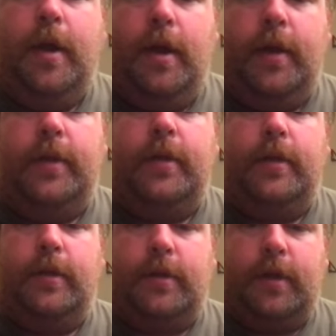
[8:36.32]
and
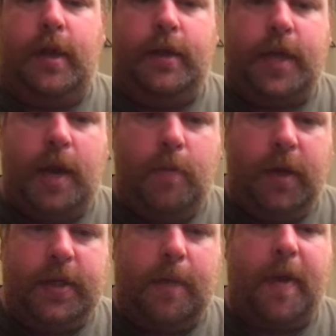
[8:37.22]
Tom
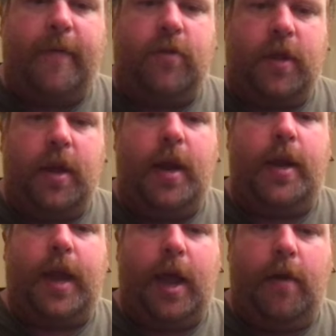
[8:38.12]
wakes up after the
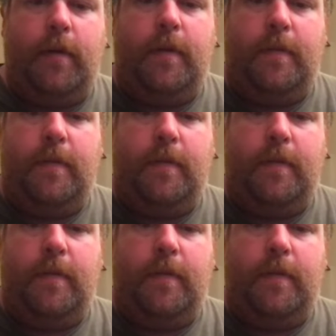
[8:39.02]
knockout